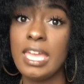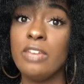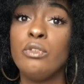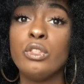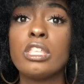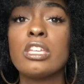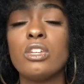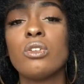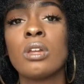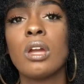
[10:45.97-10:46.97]
If you think
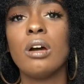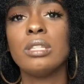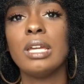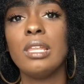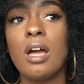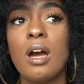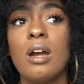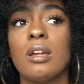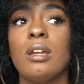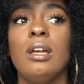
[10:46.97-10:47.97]
you can go that
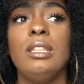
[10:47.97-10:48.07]
long,